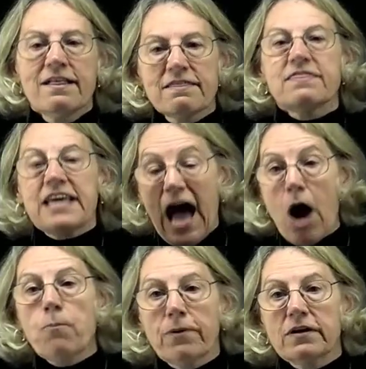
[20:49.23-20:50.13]
that the
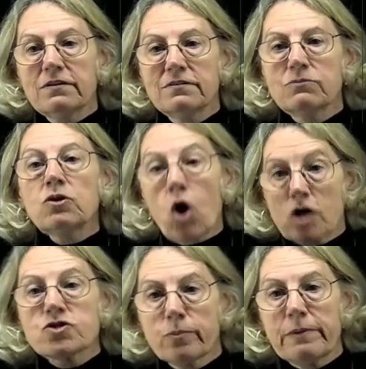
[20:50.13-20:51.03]
output will also be